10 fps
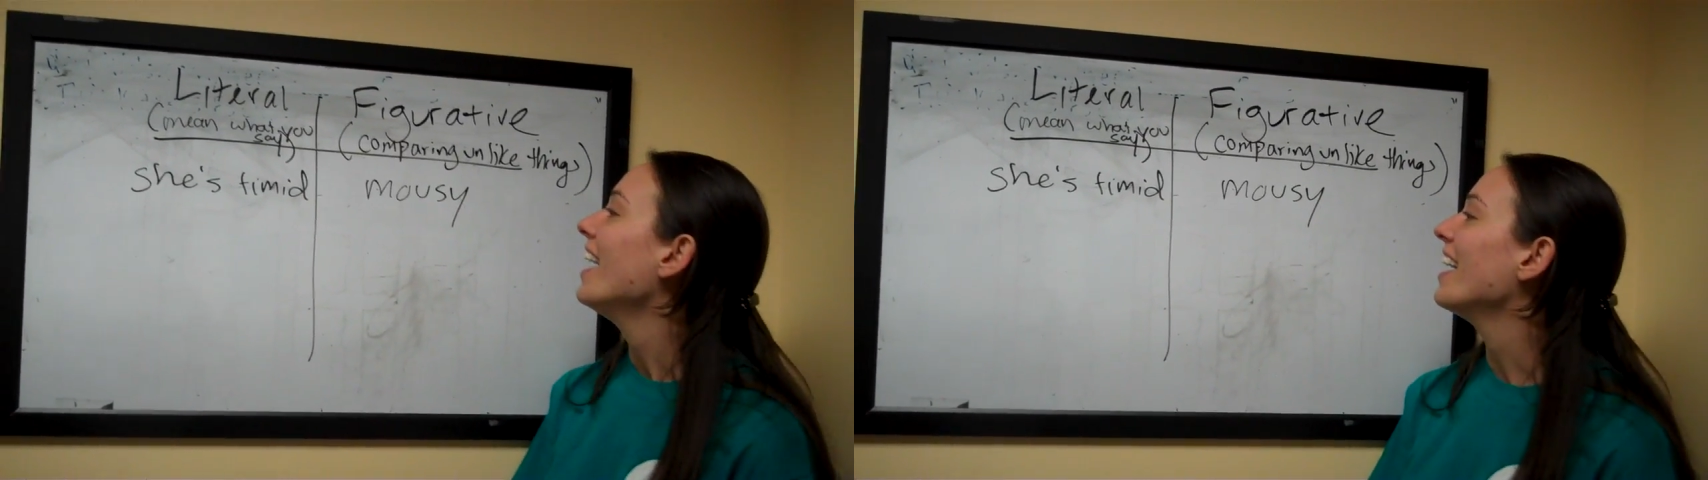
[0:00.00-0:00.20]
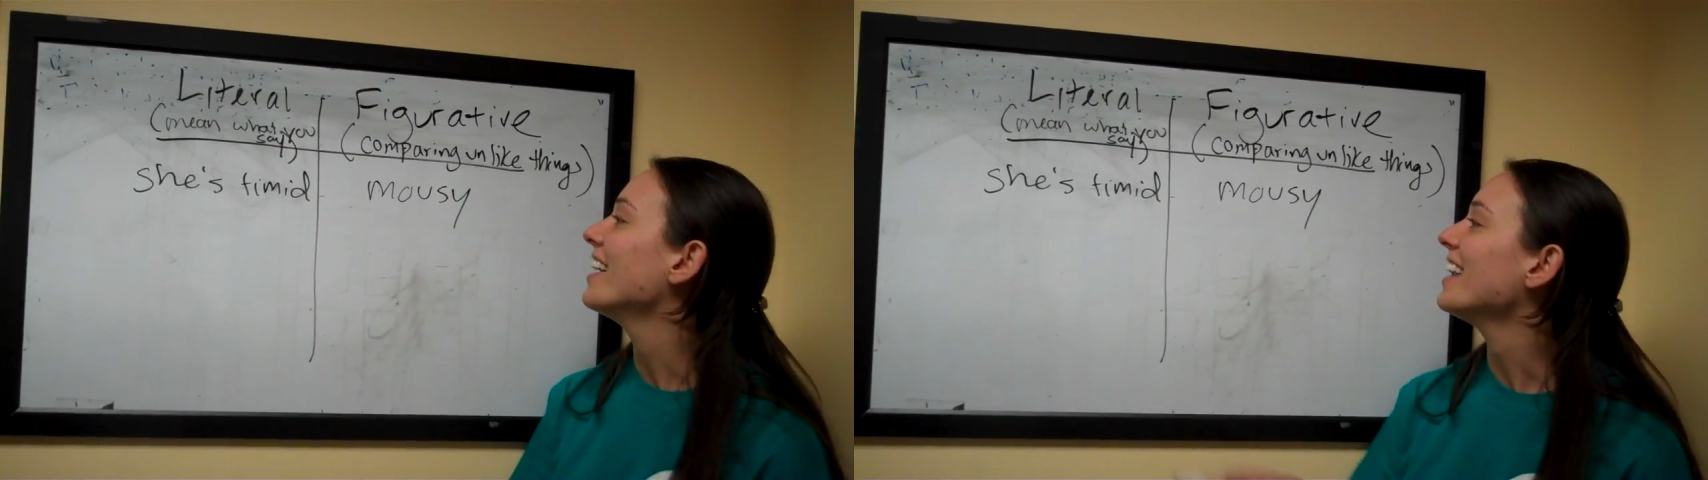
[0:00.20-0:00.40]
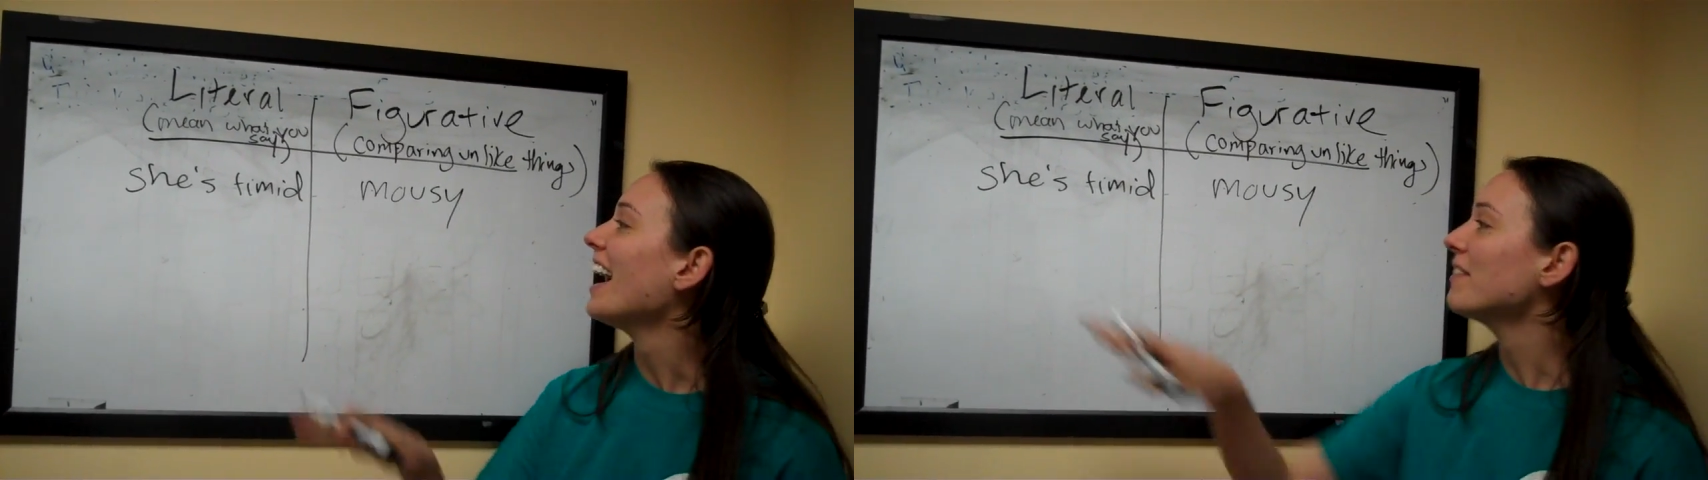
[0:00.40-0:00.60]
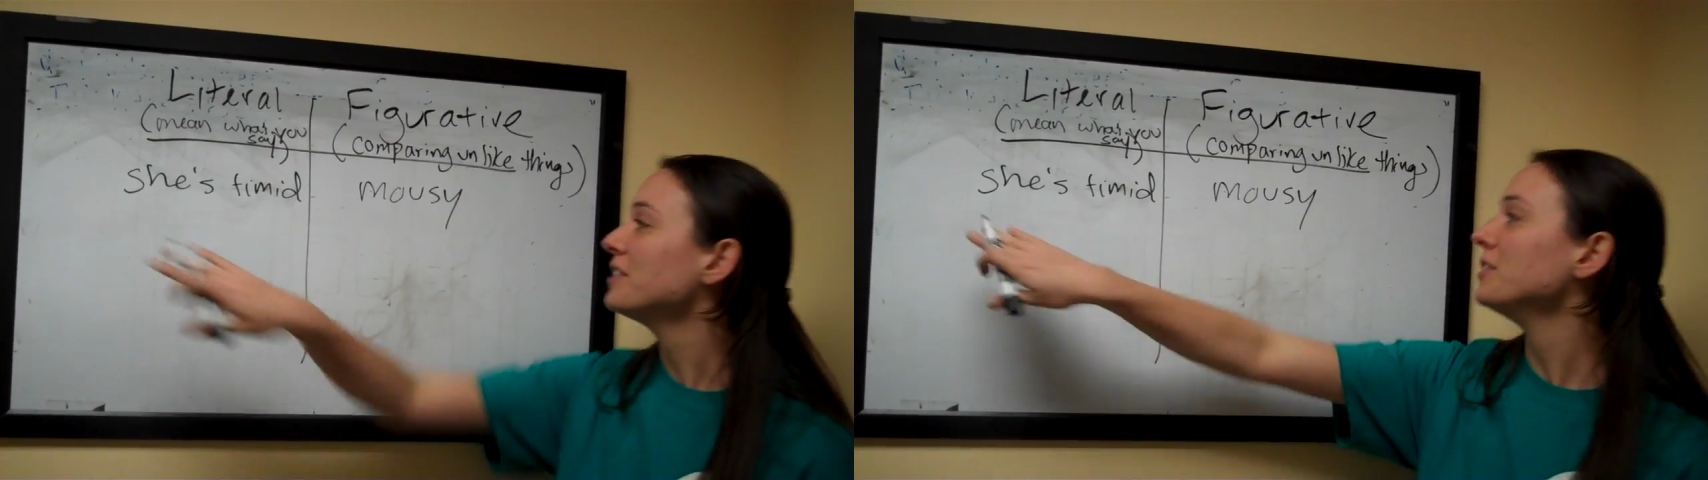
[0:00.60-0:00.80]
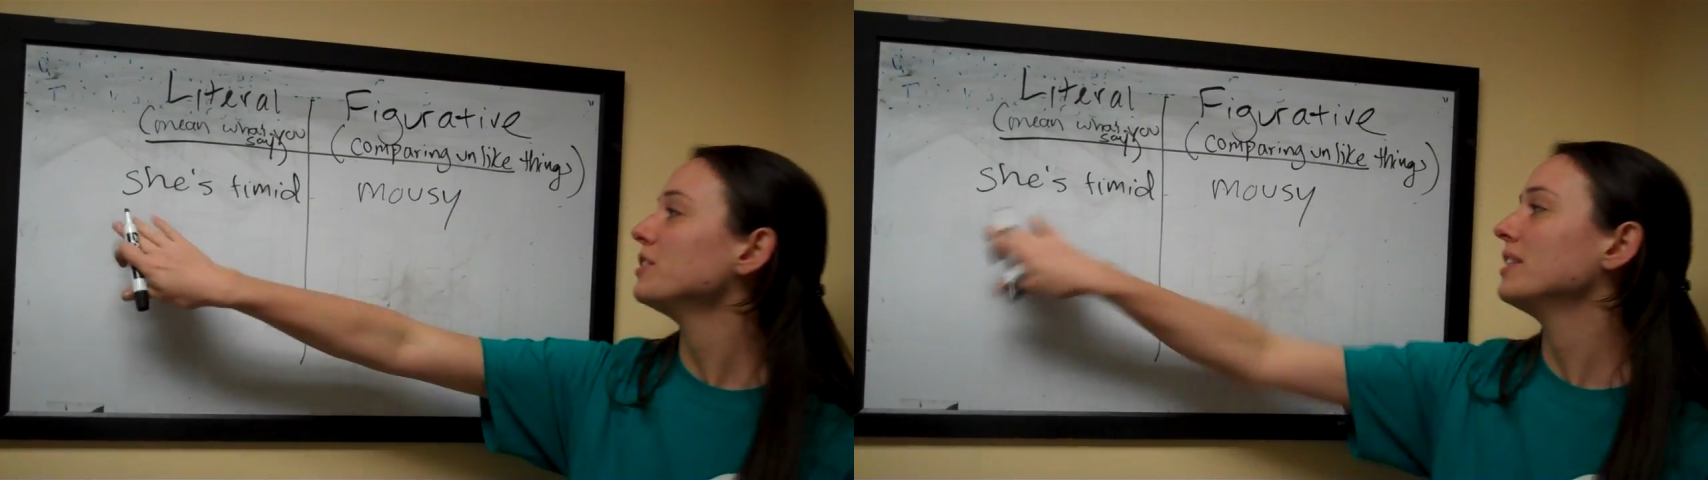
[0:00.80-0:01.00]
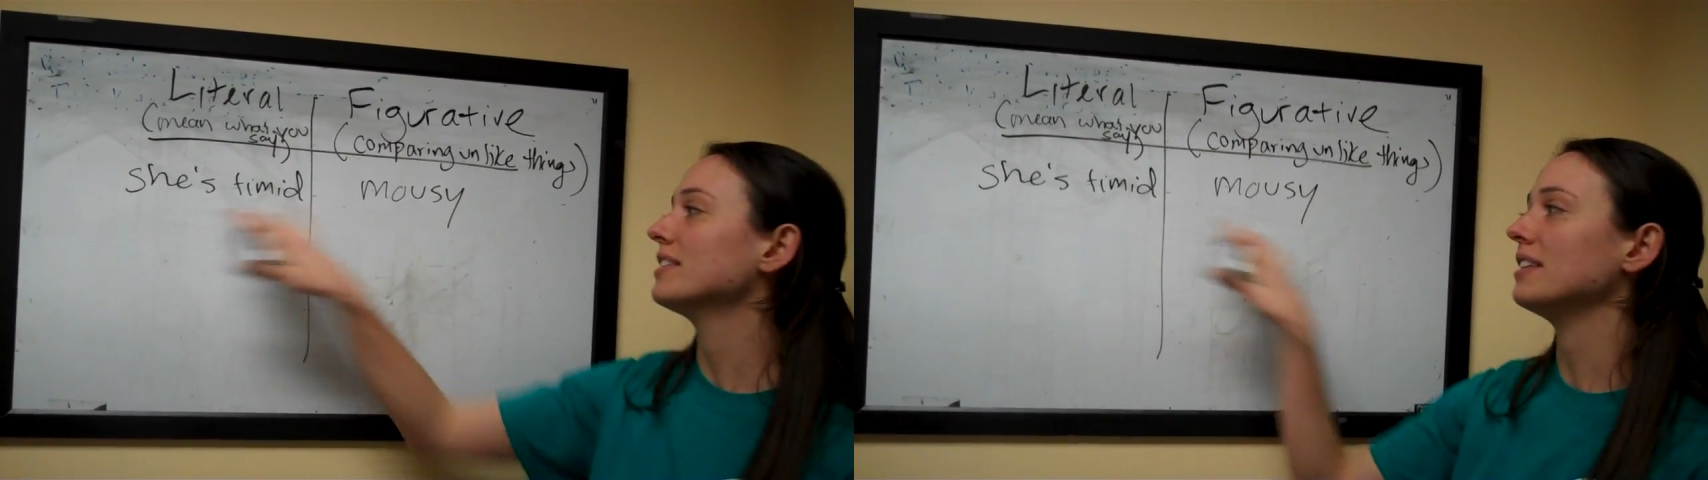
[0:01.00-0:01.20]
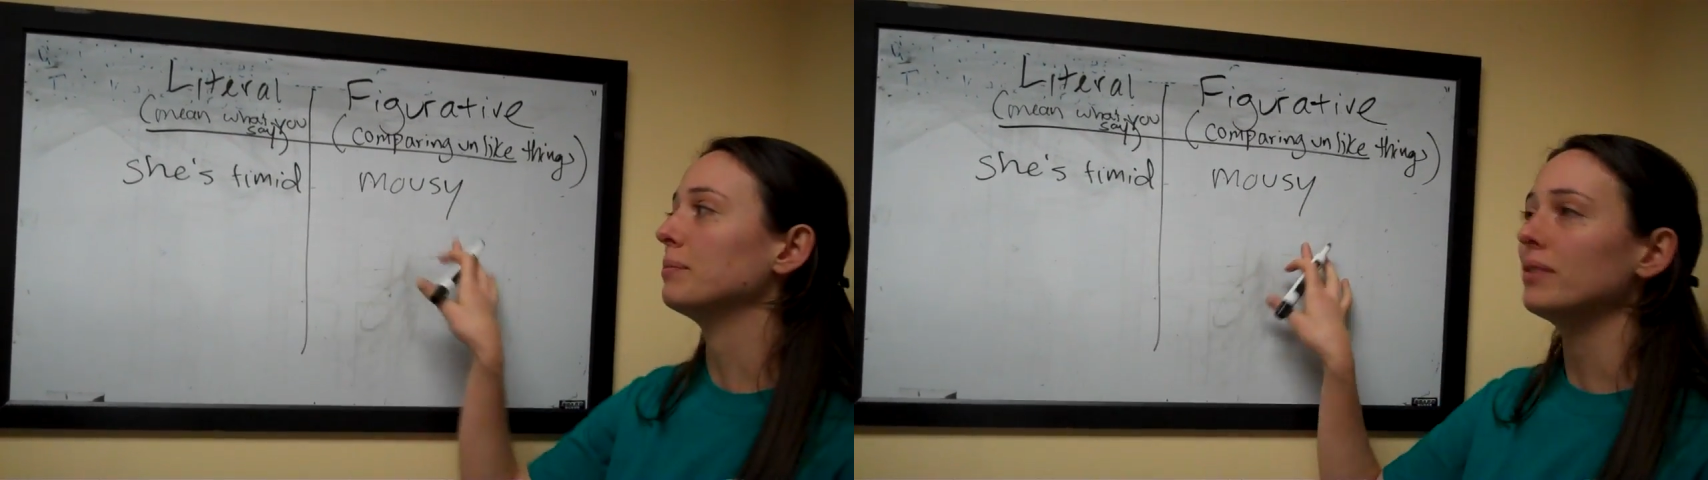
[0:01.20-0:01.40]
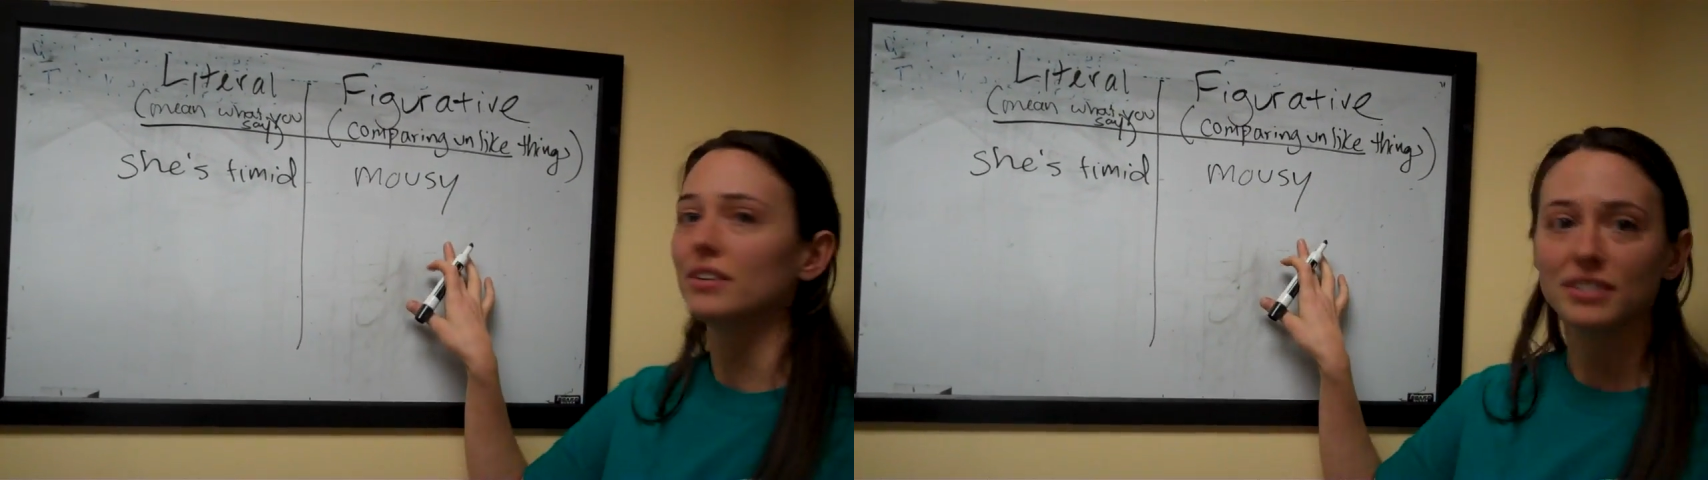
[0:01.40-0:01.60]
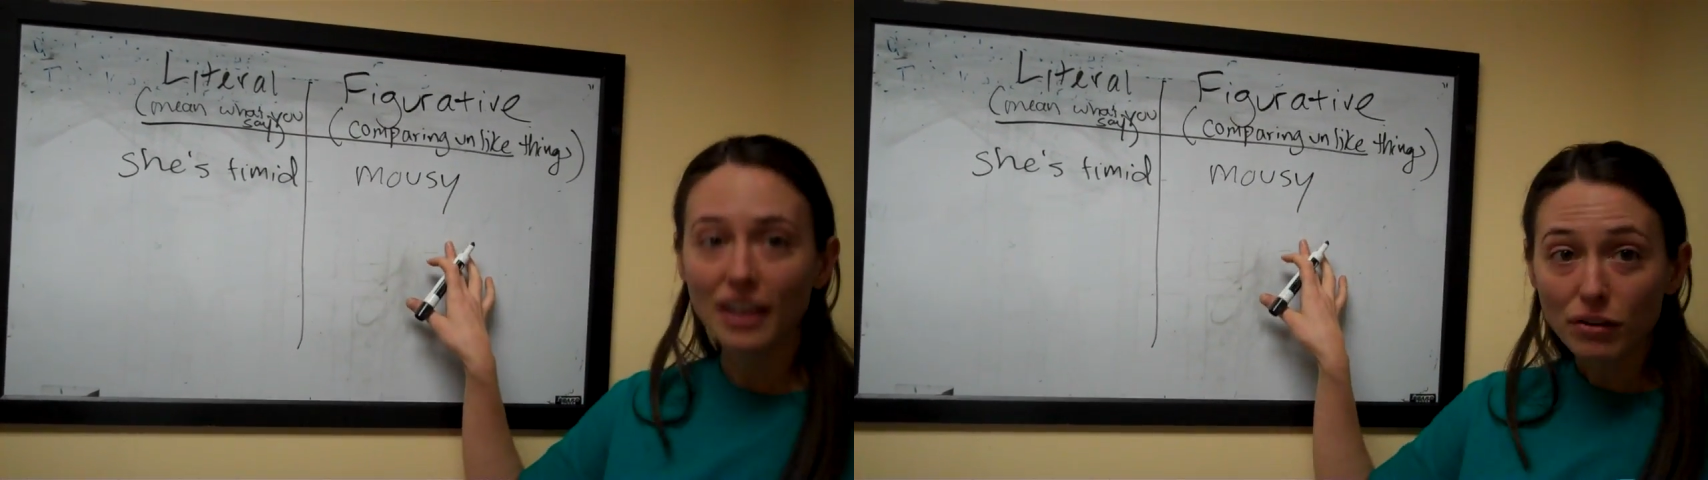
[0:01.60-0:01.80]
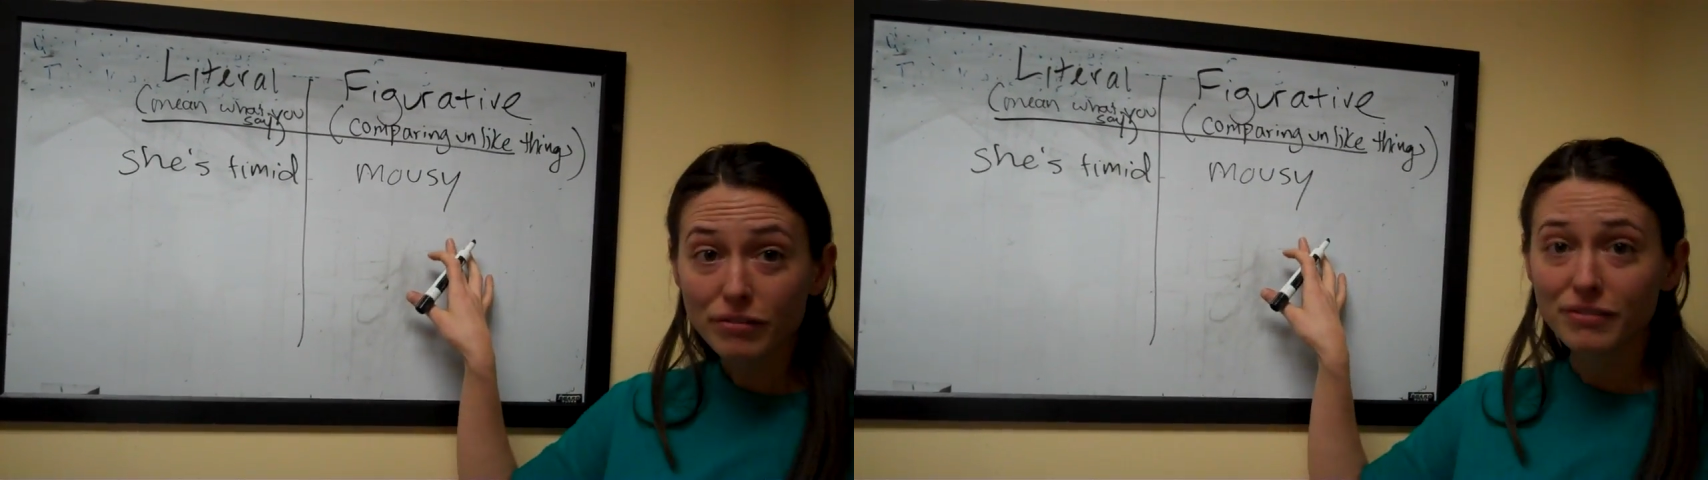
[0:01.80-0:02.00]
After you do an example
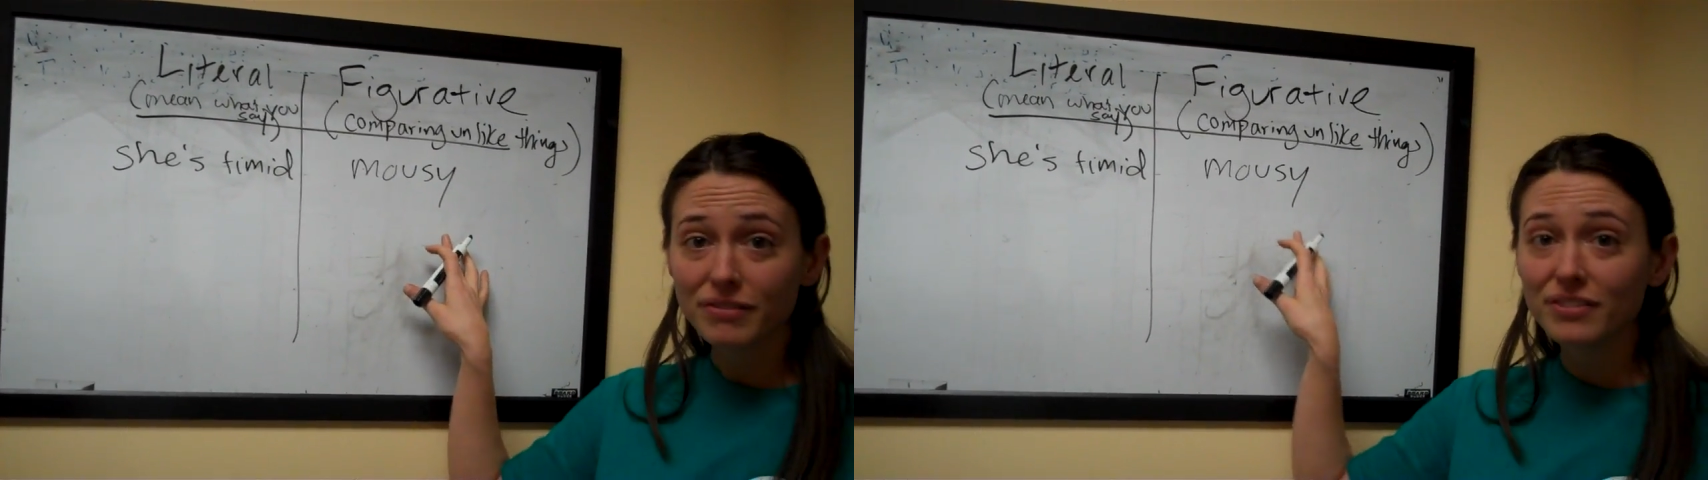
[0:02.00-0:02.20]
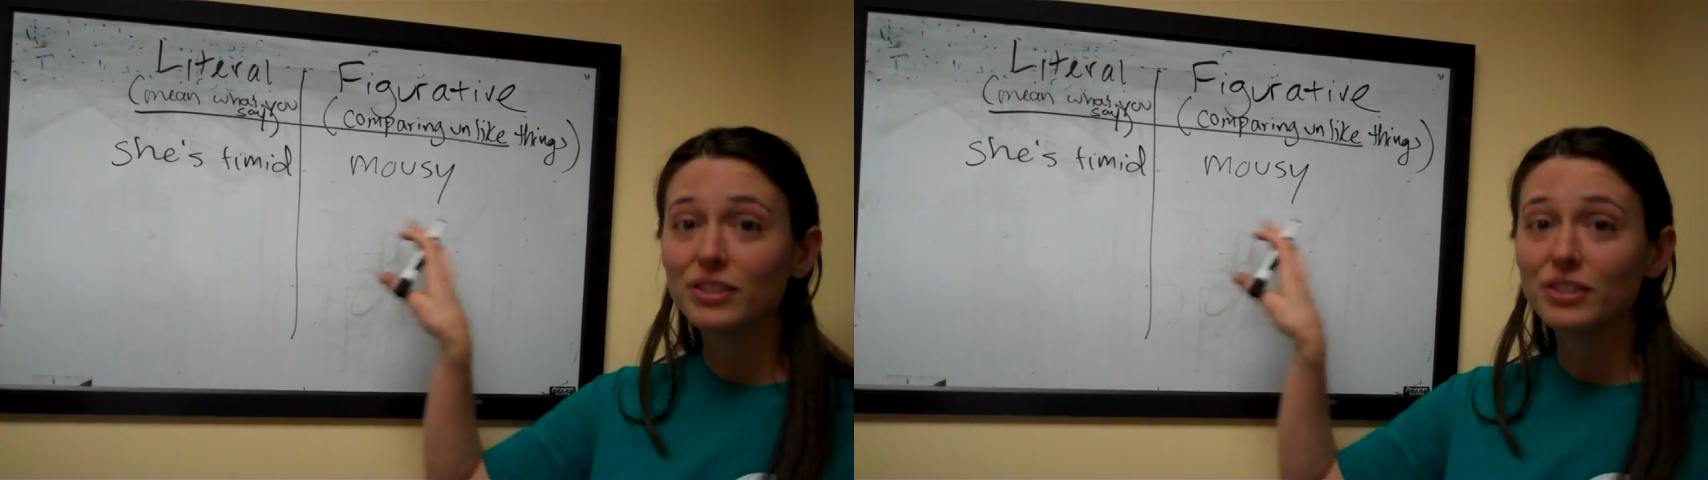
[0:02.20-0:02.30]
yourself,